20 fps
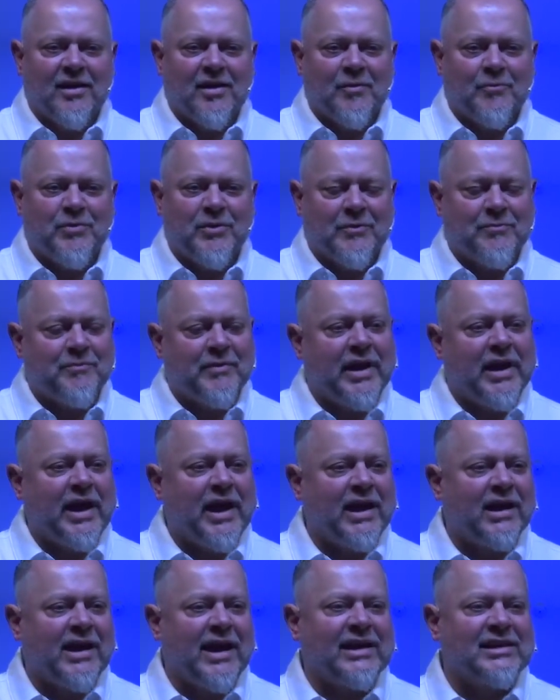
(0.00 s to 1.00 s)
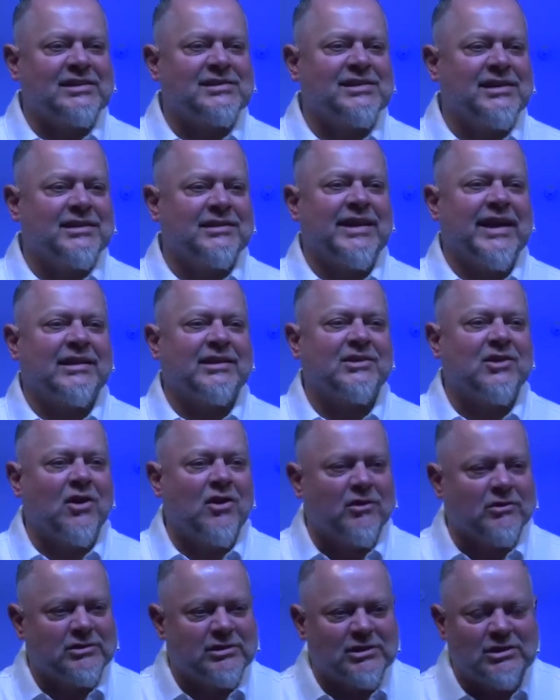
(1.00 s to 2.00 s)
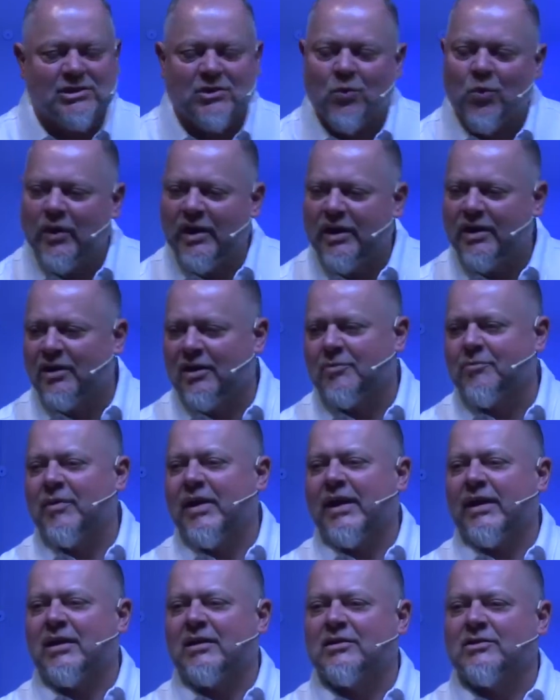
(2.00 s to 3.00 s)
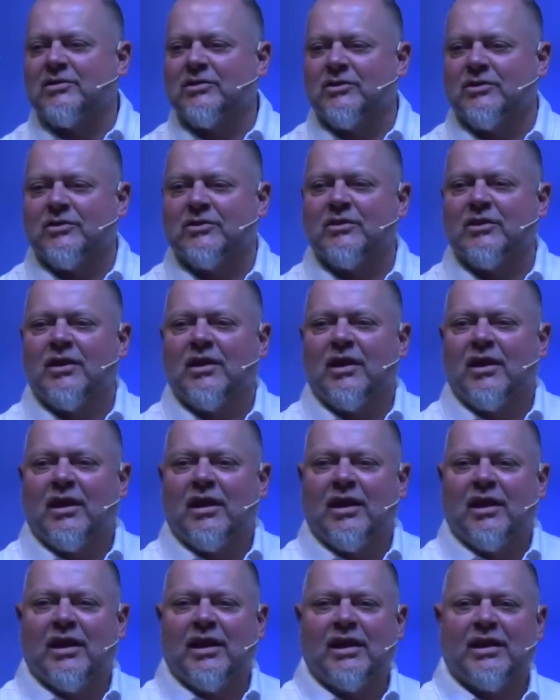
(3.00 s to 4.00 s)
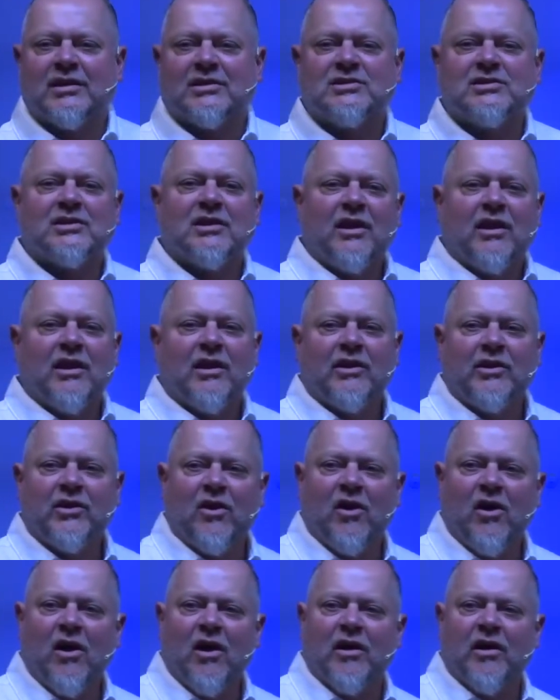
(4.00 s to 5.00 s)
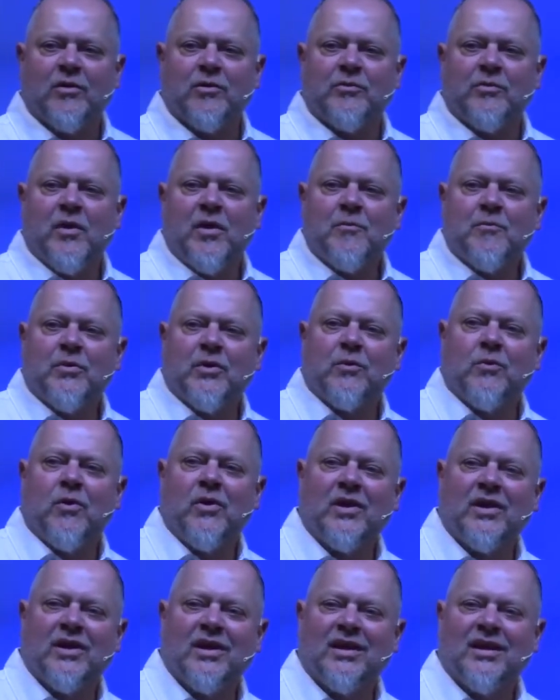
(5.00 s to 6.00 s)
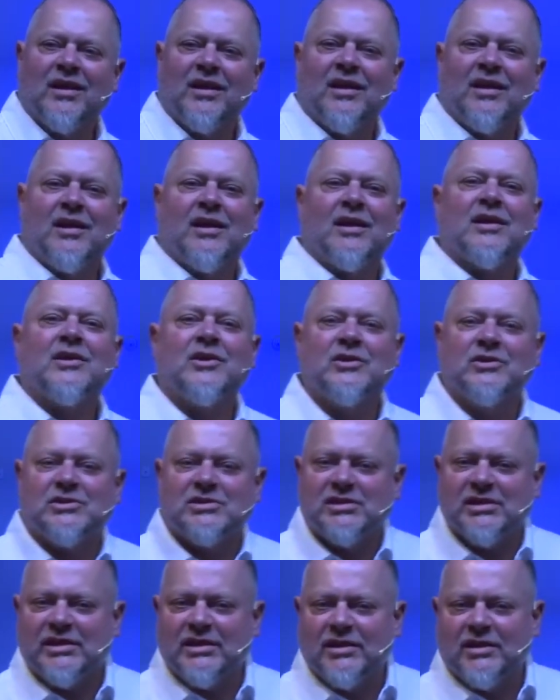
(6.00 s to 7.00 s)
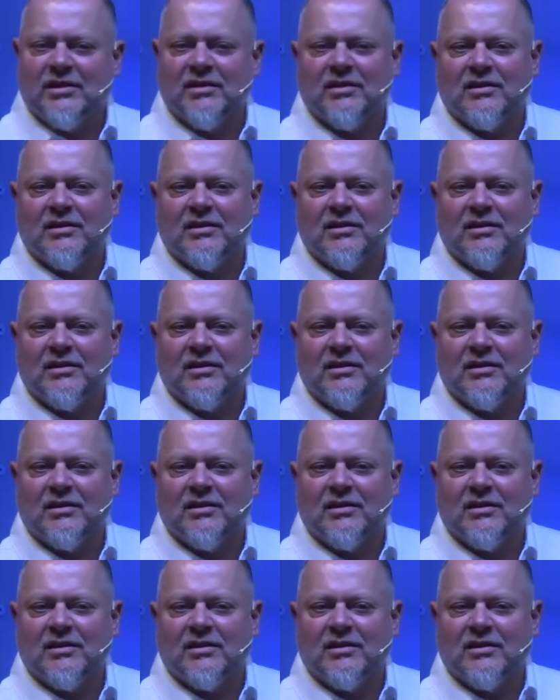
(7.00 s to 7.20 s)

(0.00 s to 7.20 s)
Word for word: but man, I sent that dog squealing back into its yard. But you see,